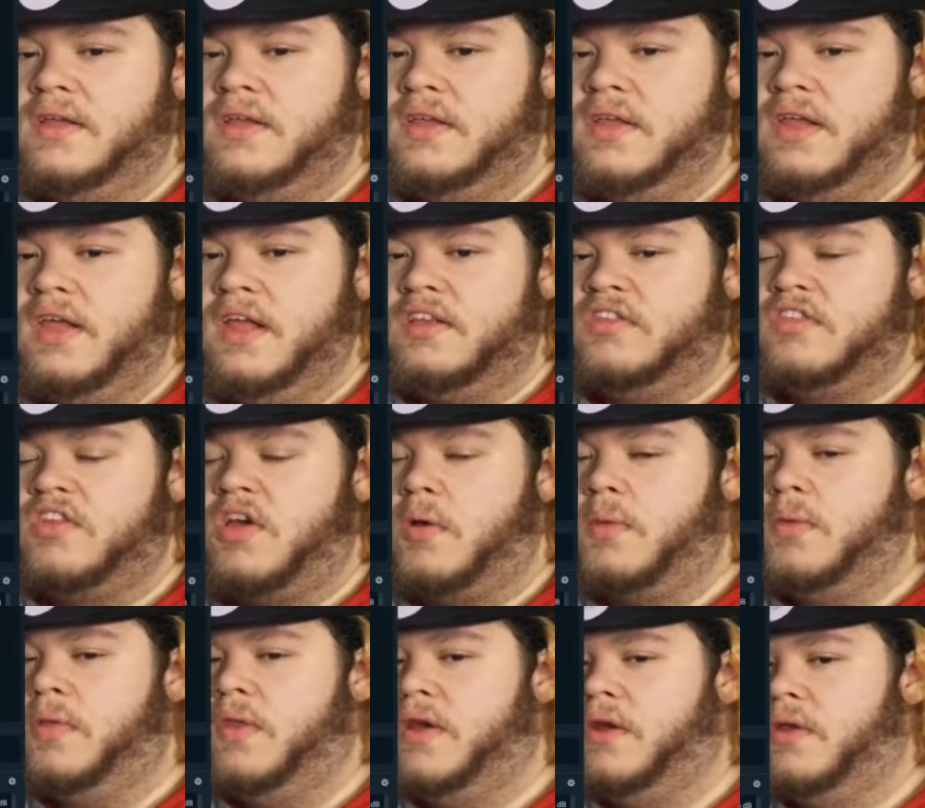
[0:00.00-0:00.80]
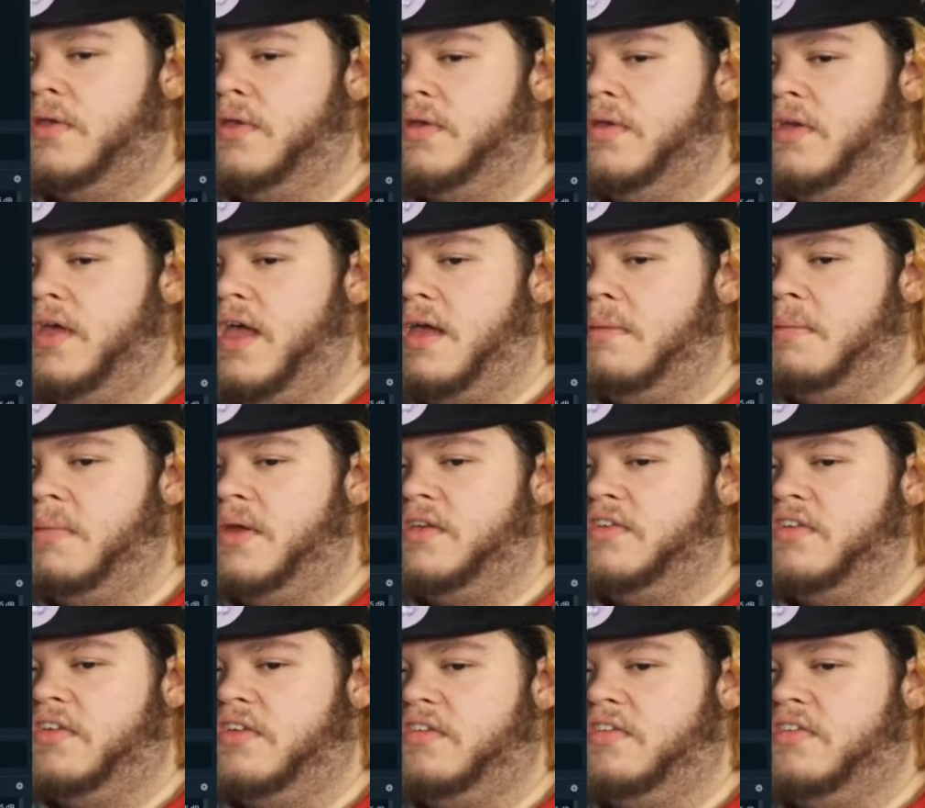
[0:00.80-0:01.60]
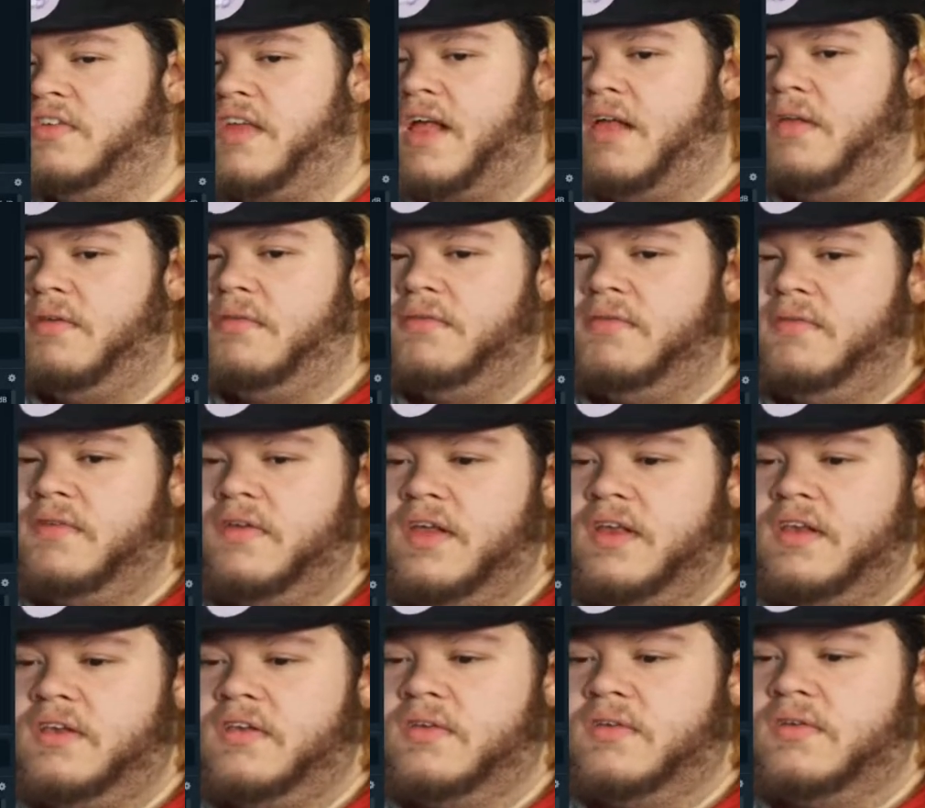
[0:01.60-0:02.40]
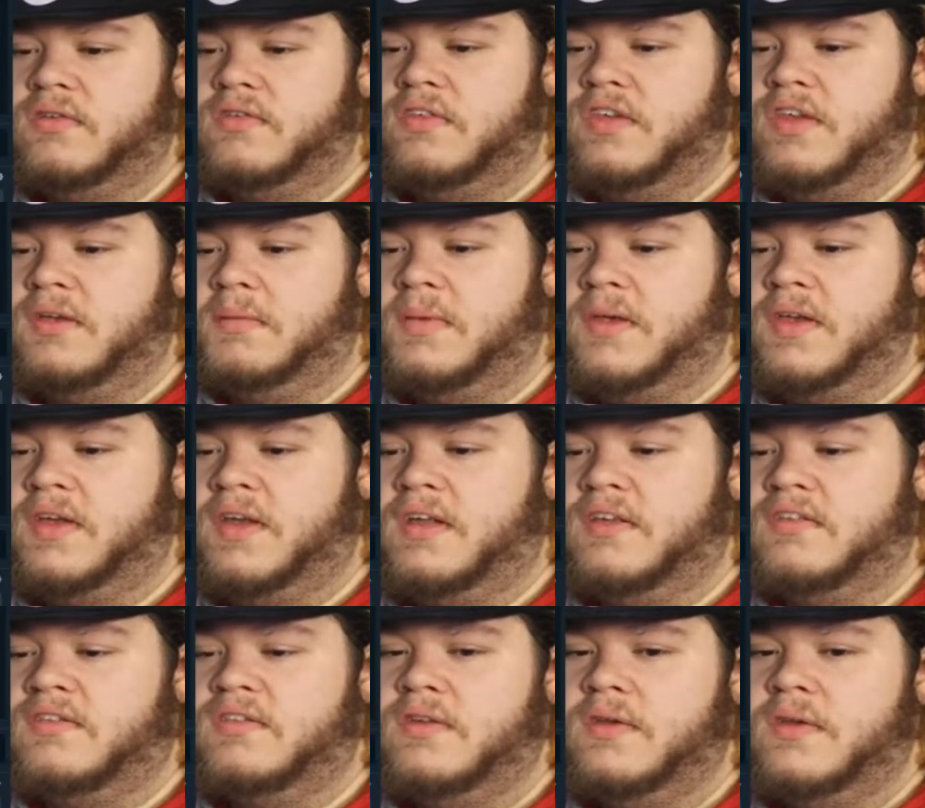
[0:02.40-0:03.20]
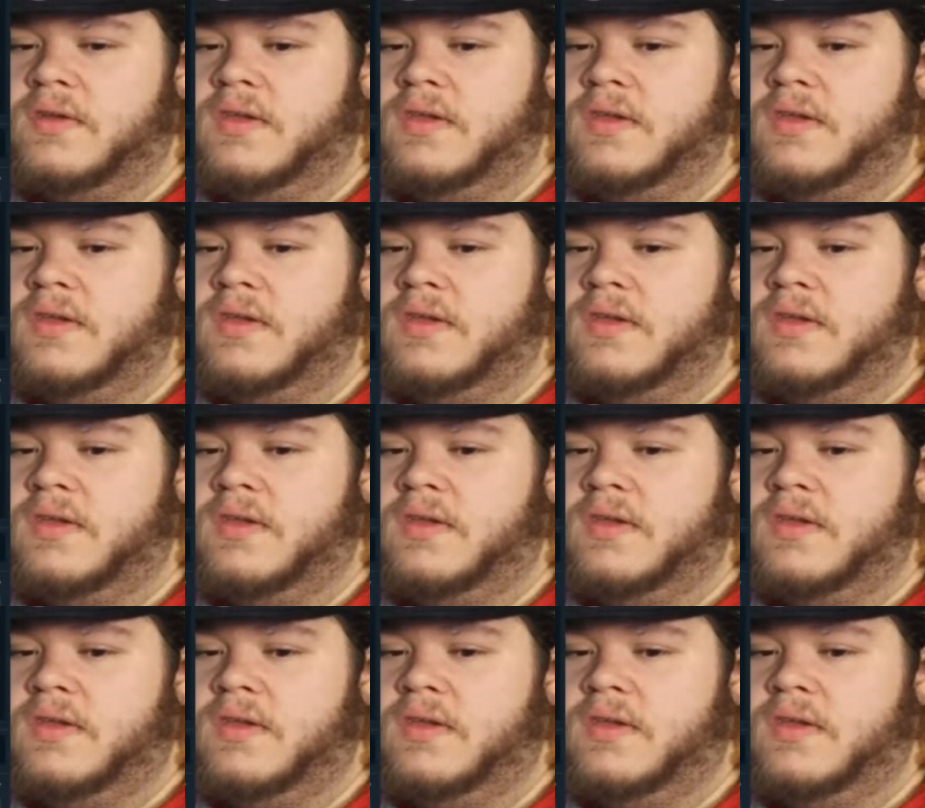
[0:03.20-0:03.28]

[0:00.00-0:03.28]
its own little image itself, and you'll see, because